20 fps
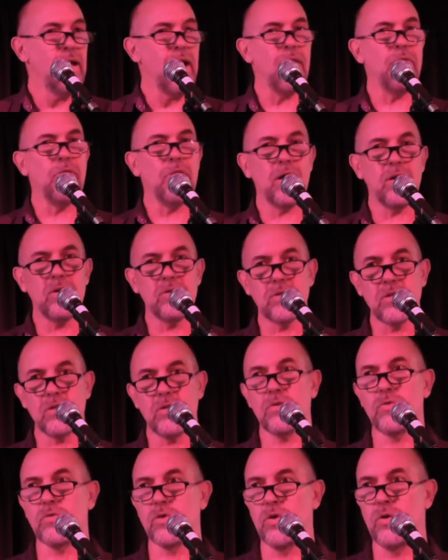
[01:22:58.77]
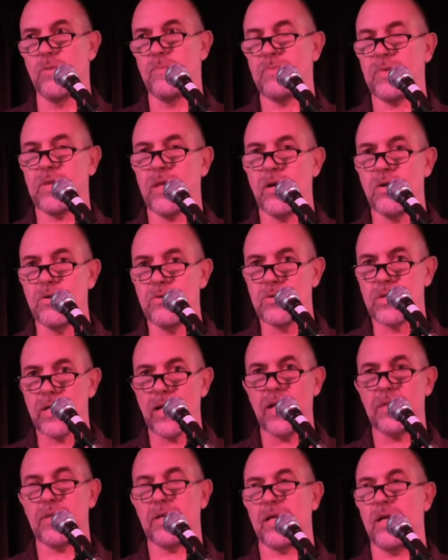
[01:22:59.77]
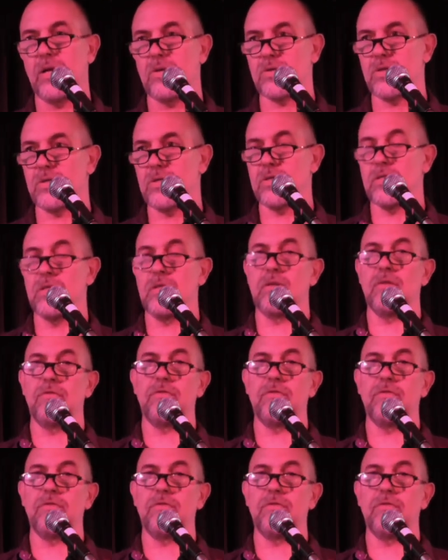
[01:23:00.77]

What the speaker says: and those are the cultures that